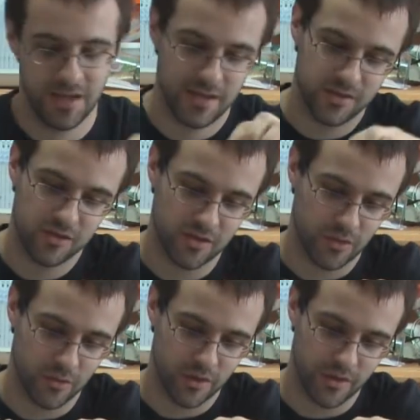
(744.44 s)
And
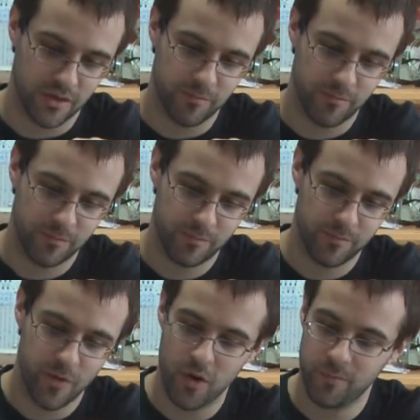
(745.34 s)
so we're going to
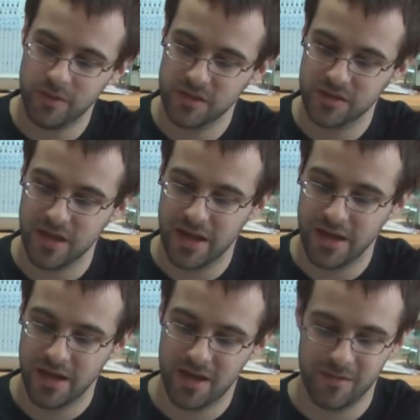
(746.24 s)
open this
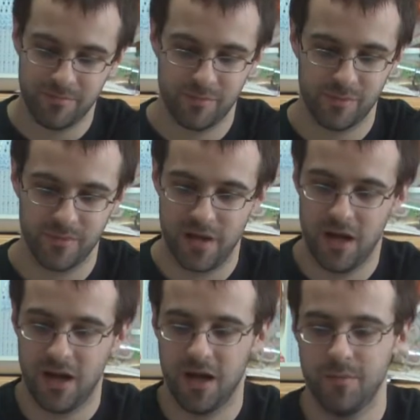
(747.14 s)
guy up
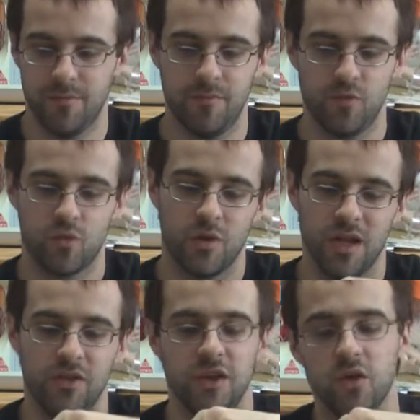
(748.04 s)
um,
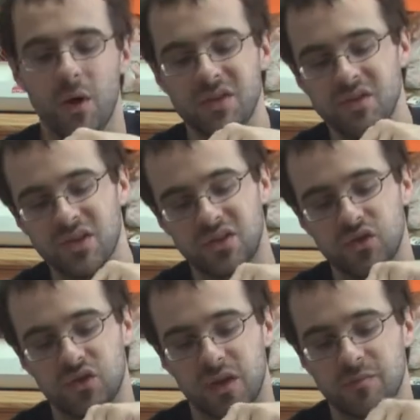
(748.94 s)
in the U.S., this
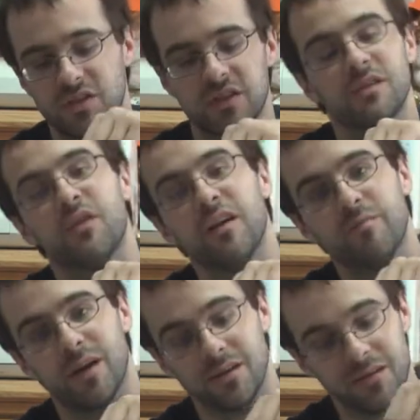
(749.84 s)
is um, 65
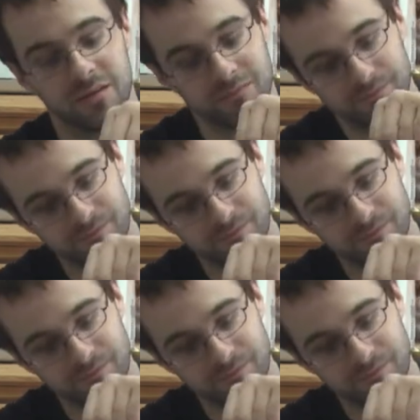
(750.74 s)
bucks.